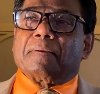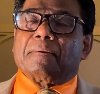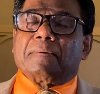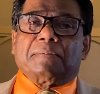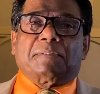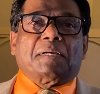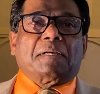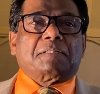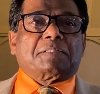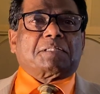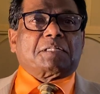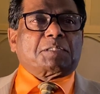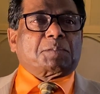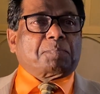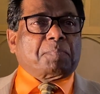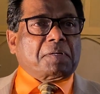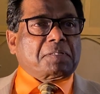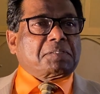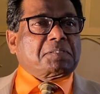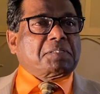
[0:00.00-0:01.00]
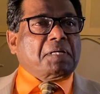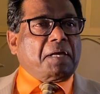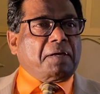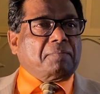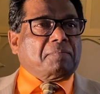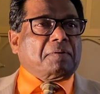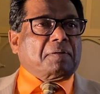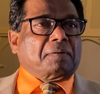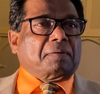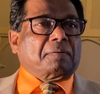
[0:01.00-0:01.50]
Jesus
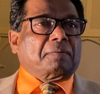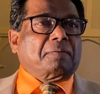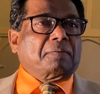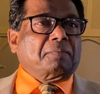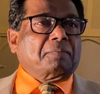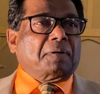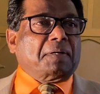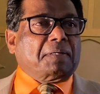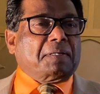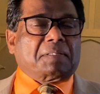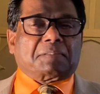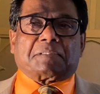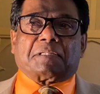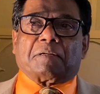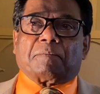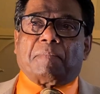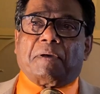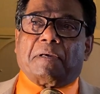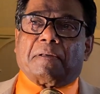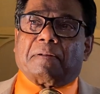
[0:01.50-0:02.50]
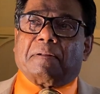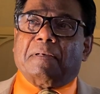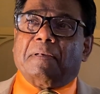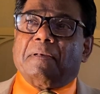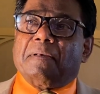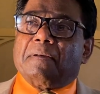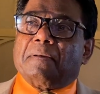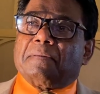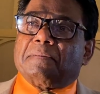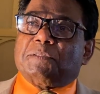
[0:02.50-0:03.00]
perceived. What does that mean?
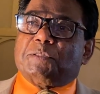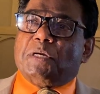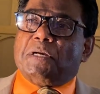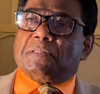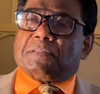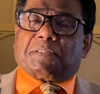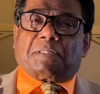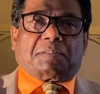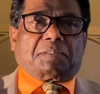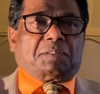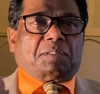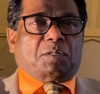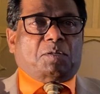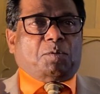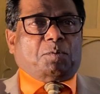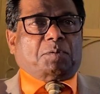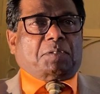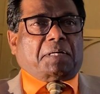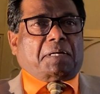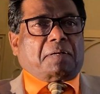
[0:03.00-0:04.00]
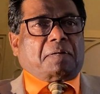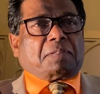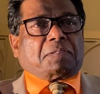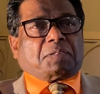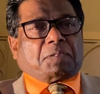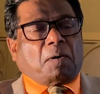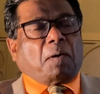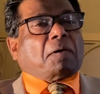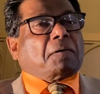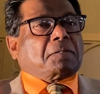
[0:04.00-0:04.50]
Jesus knew their
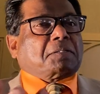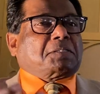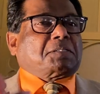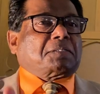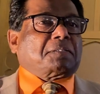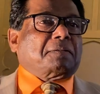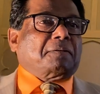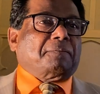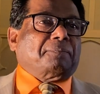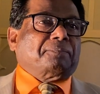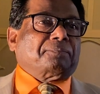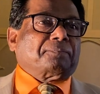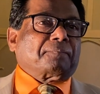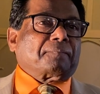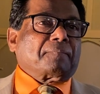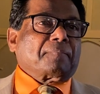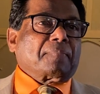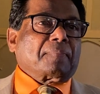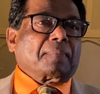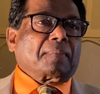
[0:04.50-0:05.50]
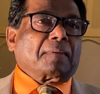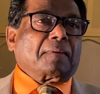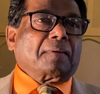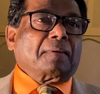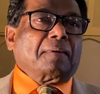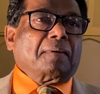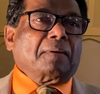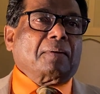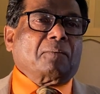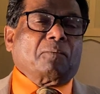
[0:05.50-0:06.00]
thoughts.
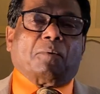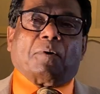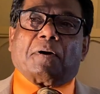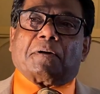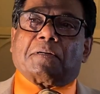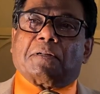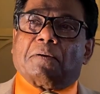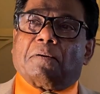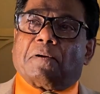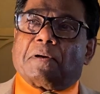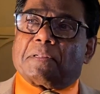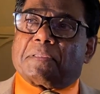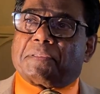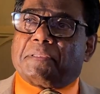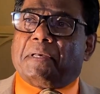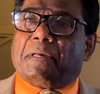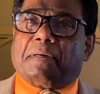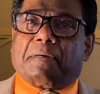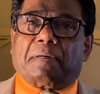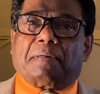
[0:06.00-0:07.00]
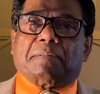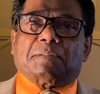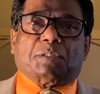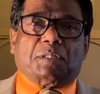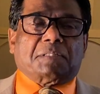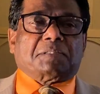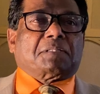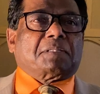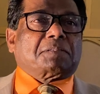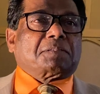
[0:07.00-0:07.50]
What you are thinking,
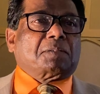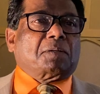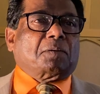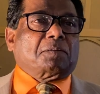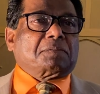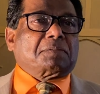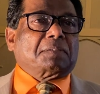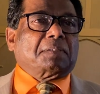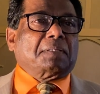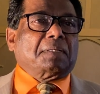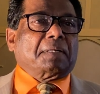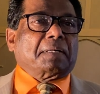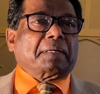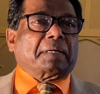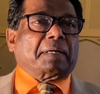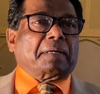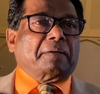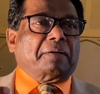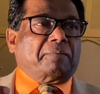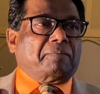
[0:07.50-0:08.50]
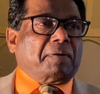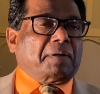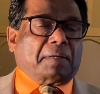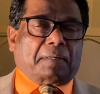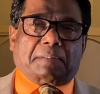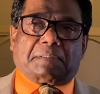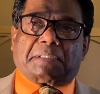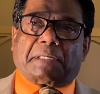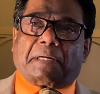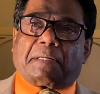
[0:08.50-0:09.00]
Jesus knows even
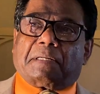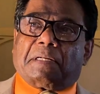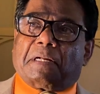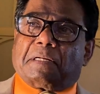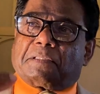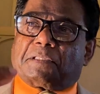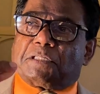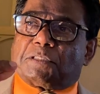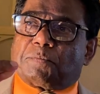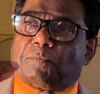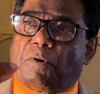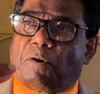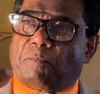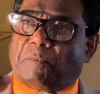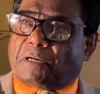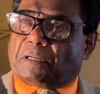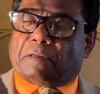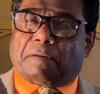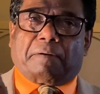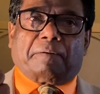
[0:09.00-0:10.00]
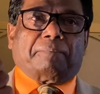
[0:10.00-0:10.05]
exactly at this moment.